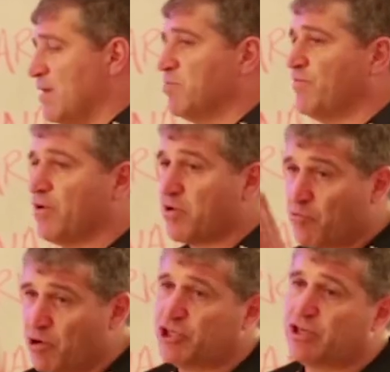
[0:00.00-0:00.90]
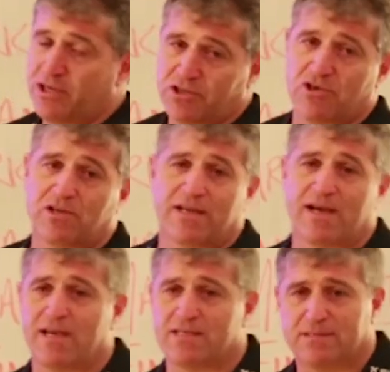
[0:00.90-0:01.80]
he was very rigid in his early
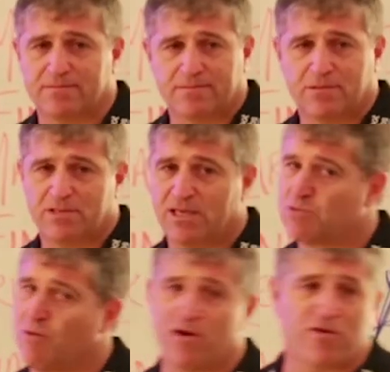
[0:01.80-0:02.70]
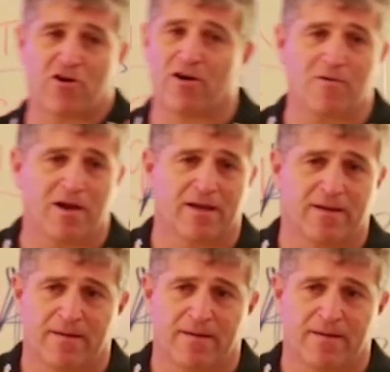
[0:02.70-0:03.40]
days. It was his way or the highway.